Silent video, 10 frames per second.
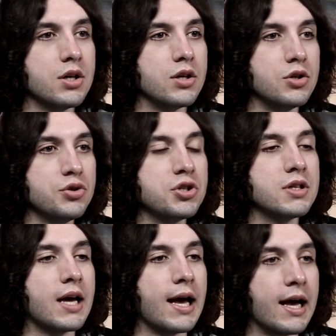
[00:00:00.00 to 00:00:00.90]
You
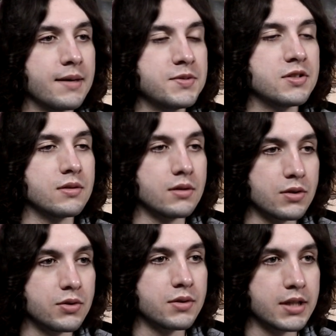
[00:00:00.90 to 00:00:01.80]
should
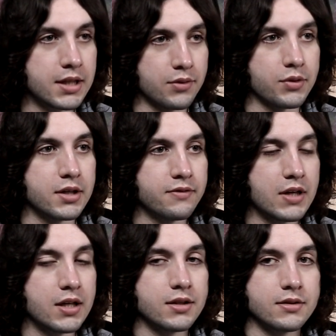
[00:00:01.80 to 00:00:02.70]
absolutely get rid of
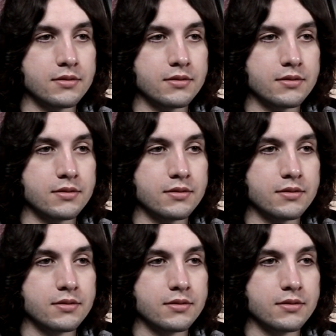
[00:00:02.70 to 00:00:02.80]
that.